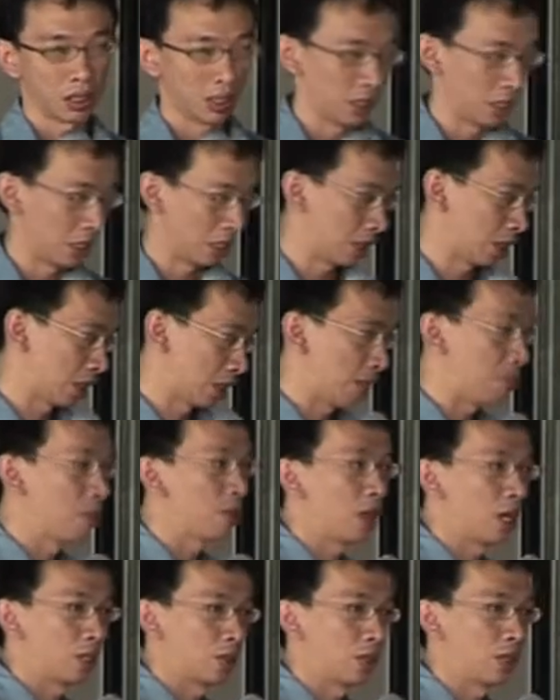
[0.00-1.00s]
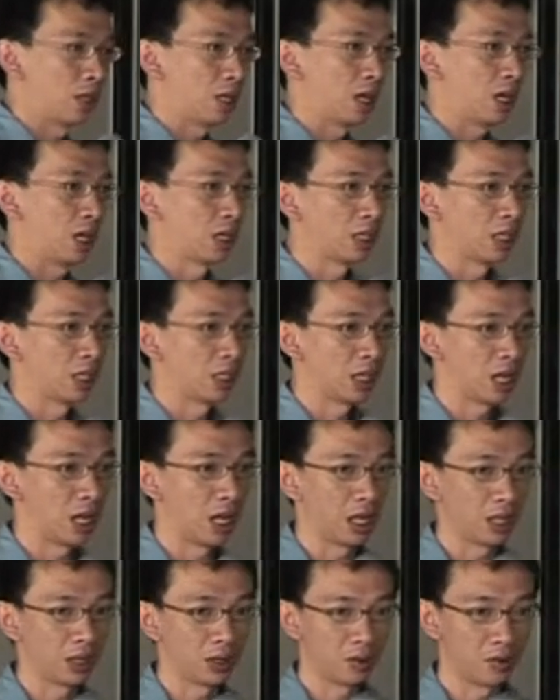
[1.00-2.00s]
It's similar to here. It's
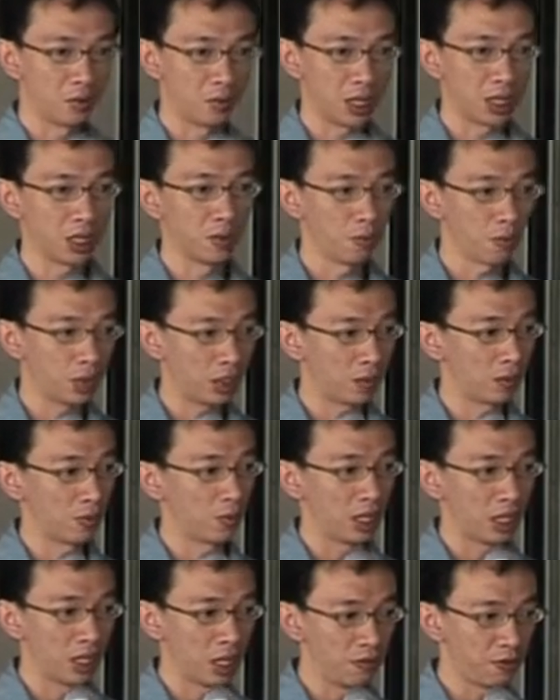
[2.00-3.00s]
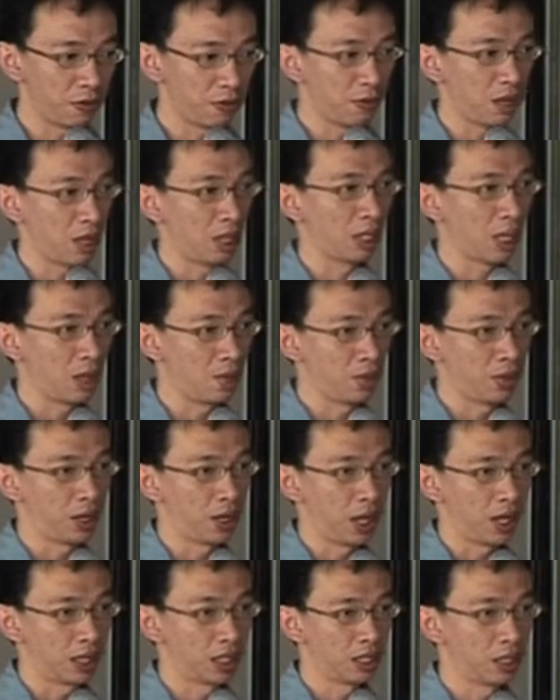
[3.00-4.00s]
like we give away a
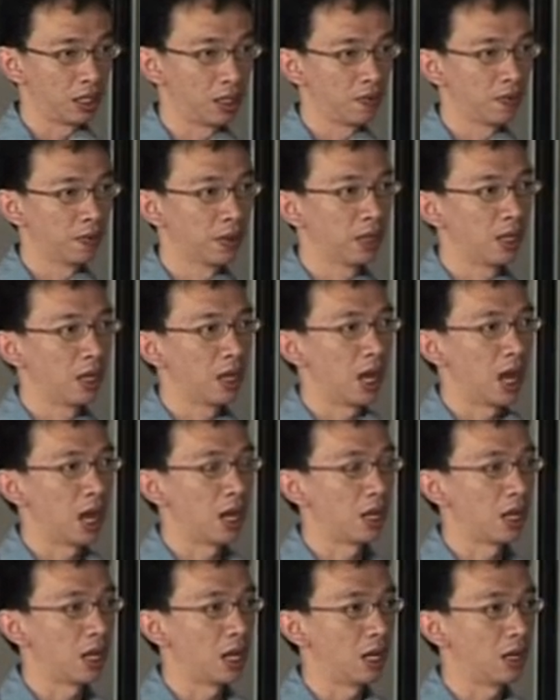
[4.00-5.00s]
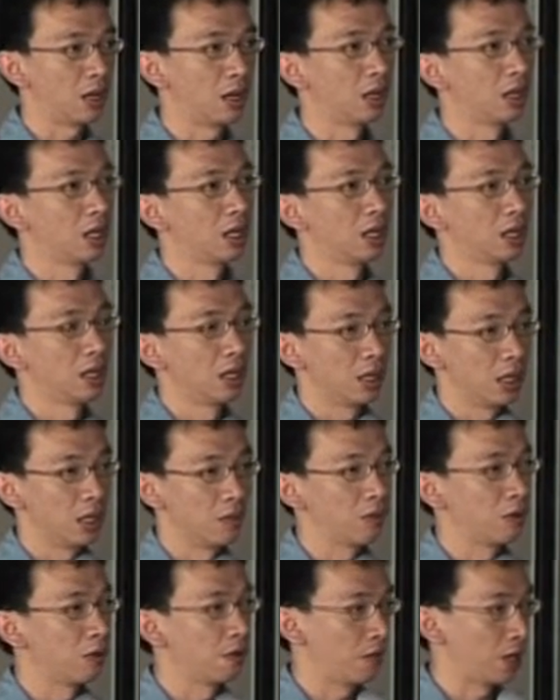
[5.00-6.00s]
template, and then
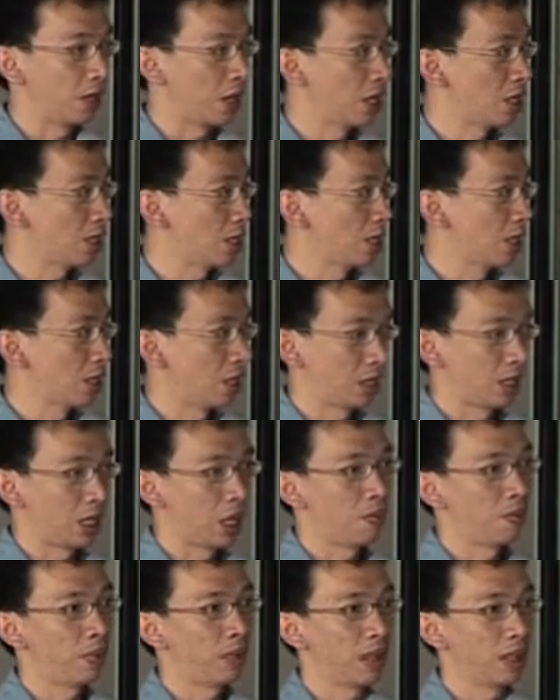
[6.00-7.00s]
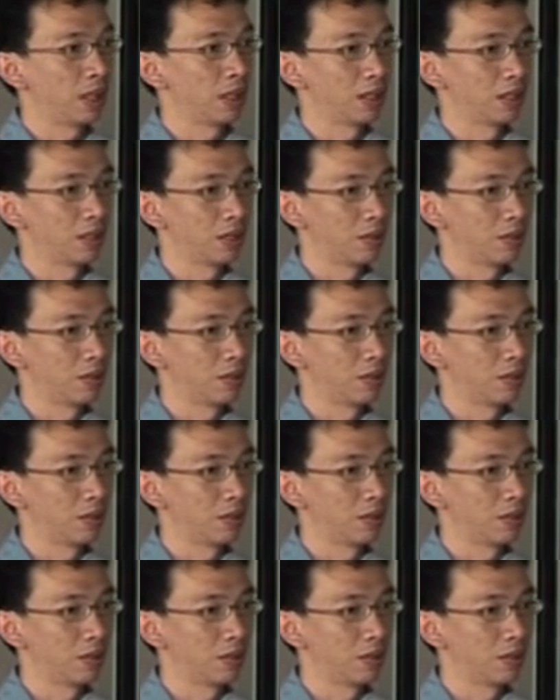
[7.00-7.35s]
if you finish the template,